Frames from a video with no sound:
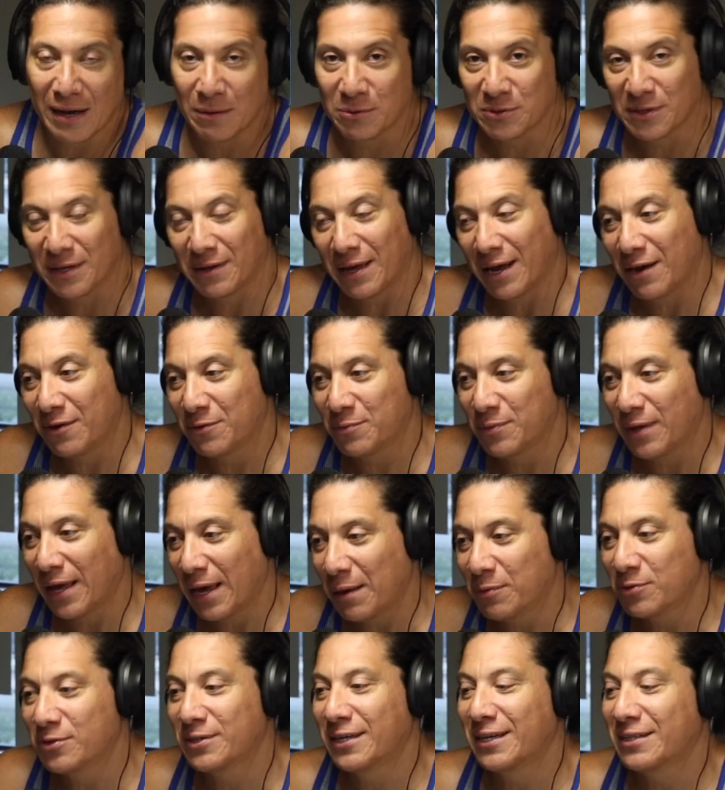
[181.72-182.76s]
I was
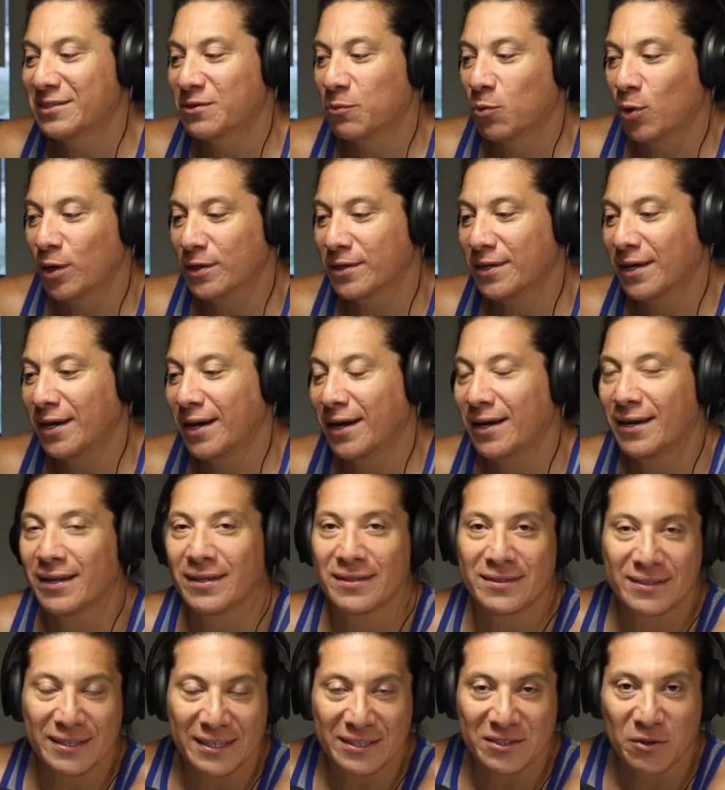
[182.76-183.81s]
able to get some work done
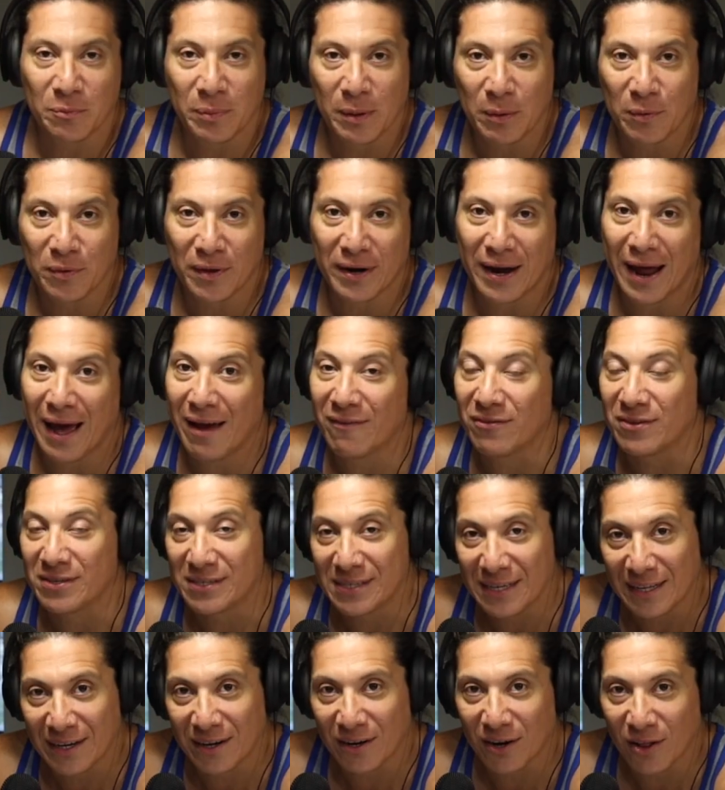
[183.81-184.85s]
and see some people that I haven't
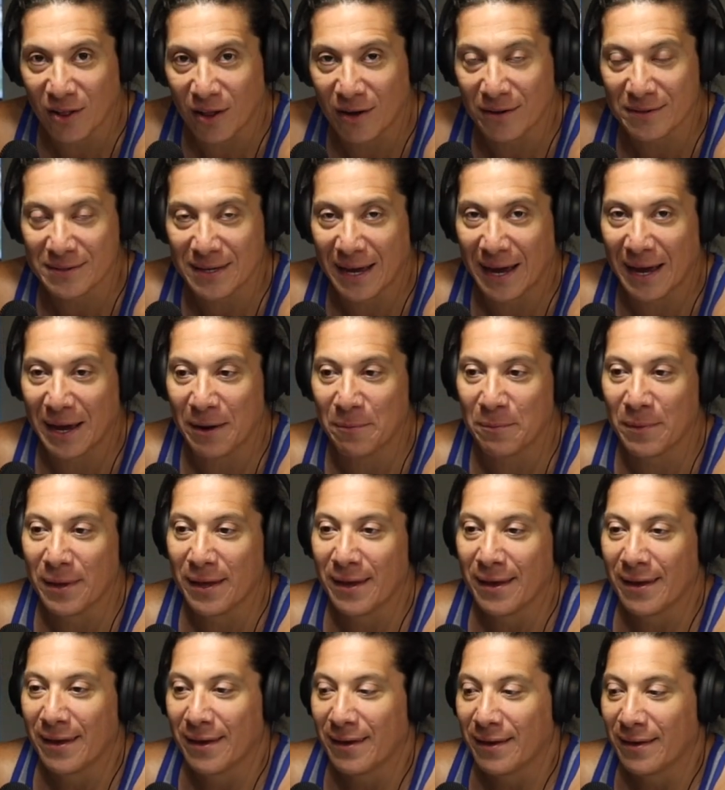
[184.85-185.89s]
seen in a long time.
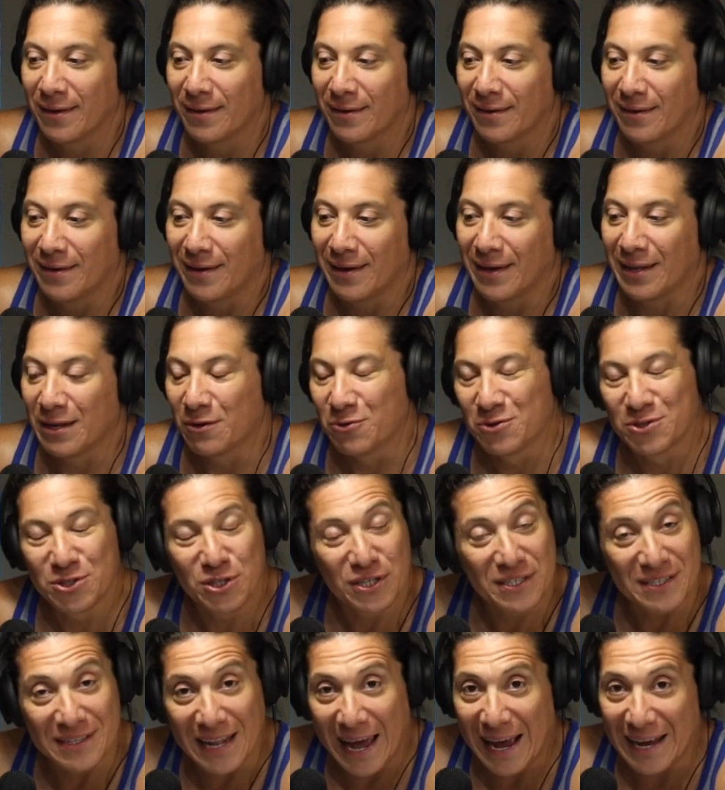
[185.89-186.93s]
And it was
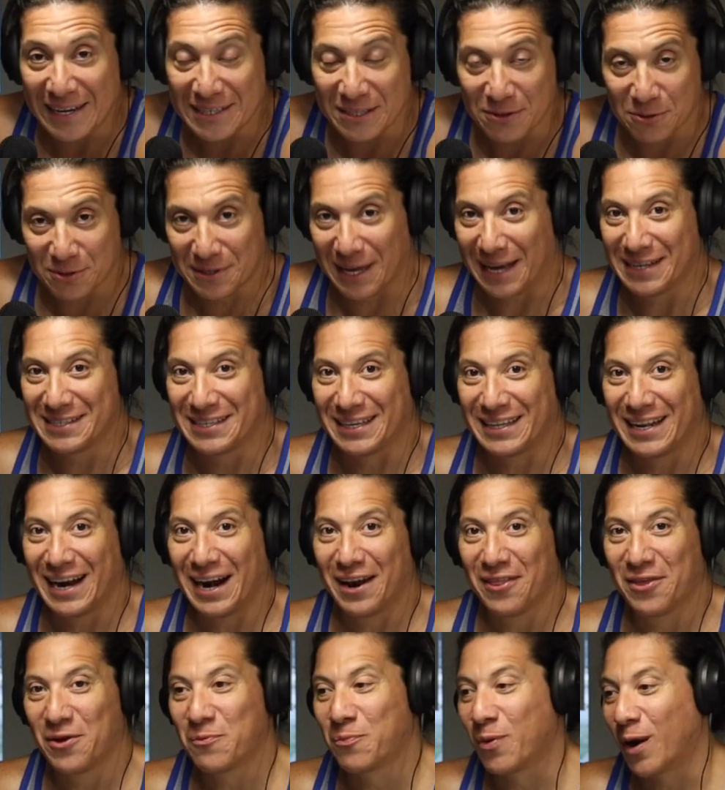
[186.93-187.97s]
just nice. It was nice to get
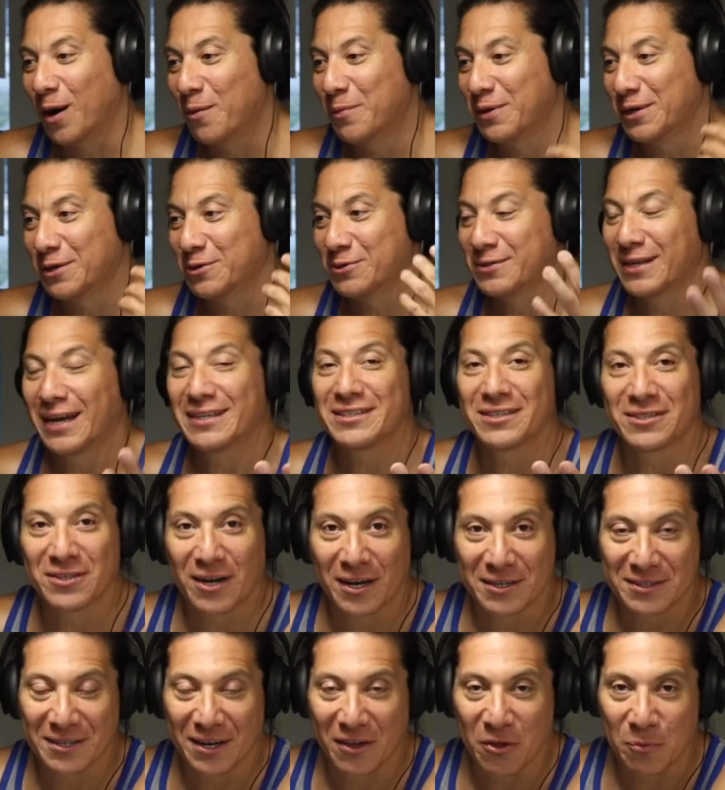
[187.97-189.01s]
out of the apartment. It was nice to
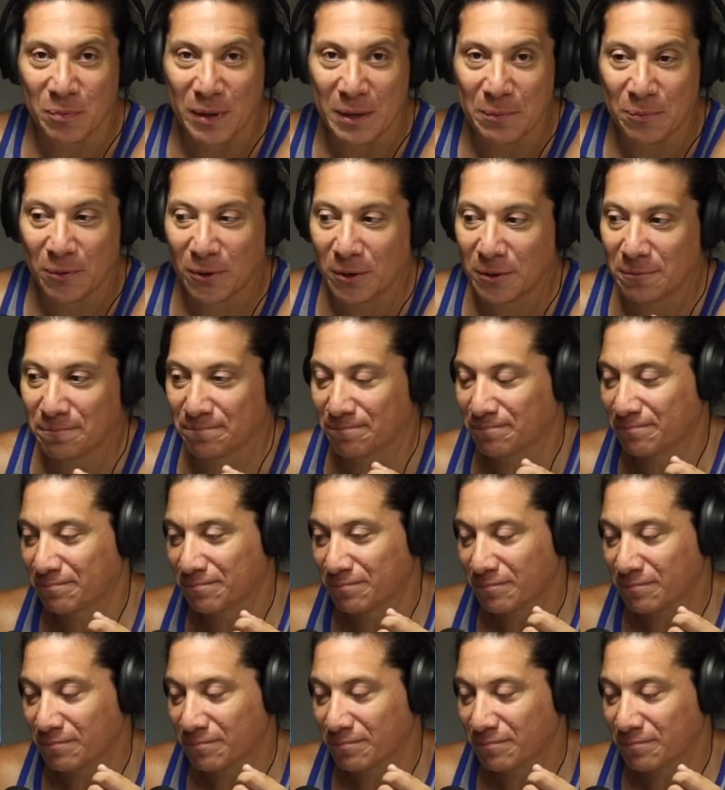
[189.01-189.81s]
talk to other people.